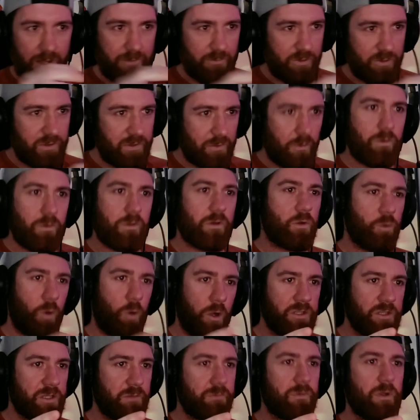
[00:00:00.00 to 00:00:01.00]
with all the
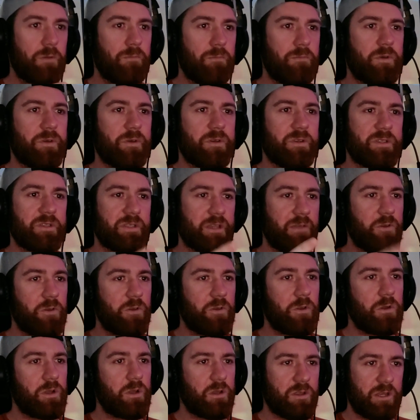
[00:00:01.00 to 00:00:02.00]
quantum numbers. If you
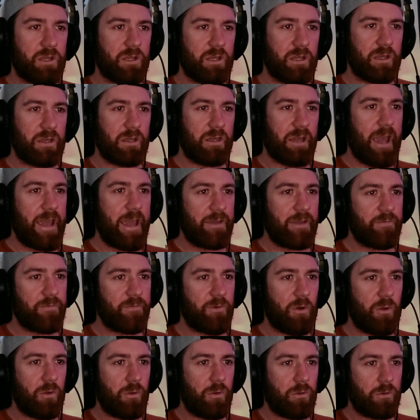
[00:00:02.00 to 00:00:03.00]
look at the
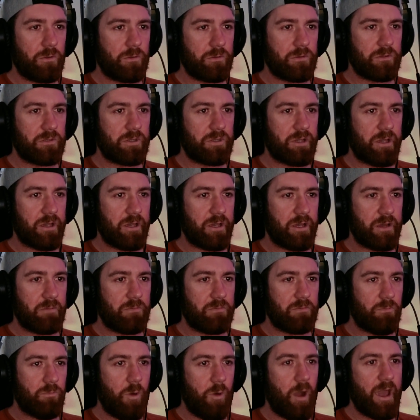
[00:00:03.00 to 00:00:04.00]
eightfold
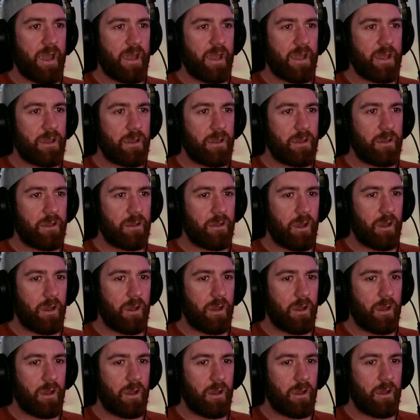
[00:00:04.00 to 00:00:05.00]
way
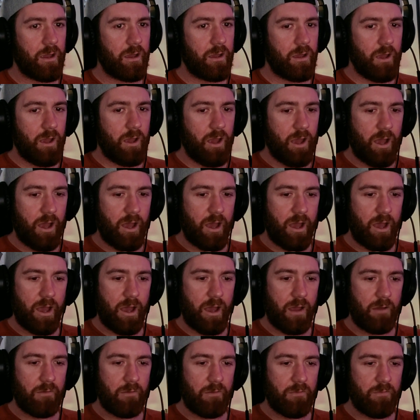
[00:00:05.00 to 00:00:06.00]

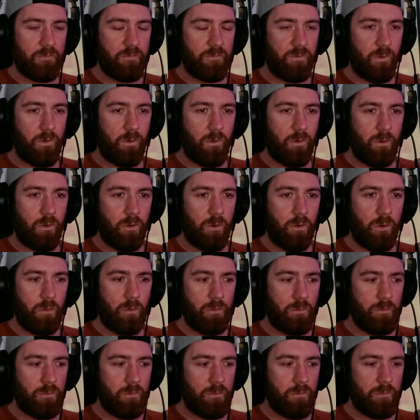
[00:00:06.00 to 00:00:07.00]
for
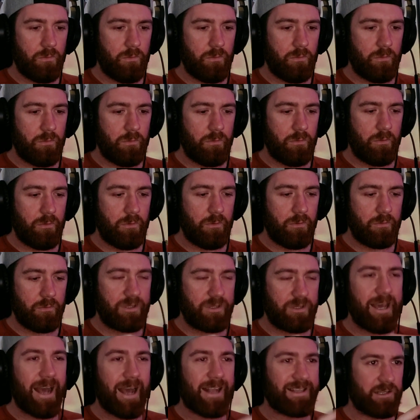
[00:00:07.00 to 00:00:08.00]

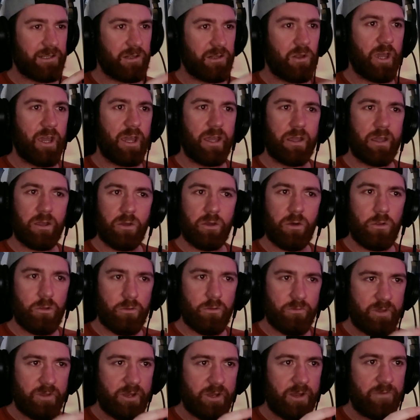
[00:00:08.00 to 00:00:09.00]
cataloguing all
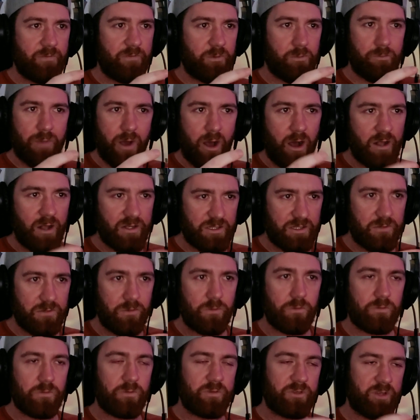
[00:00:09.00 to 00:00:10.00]
of the different
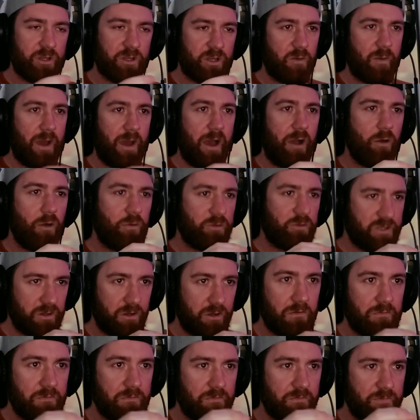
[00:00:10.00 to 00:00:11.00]
particles that come out
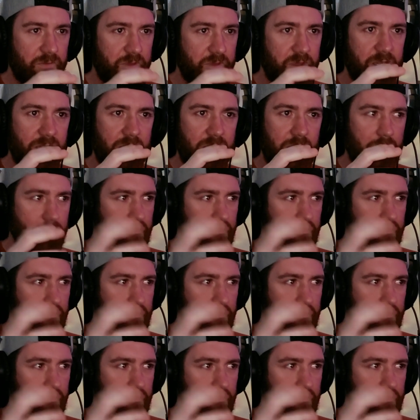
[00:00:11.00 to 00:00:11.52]
of the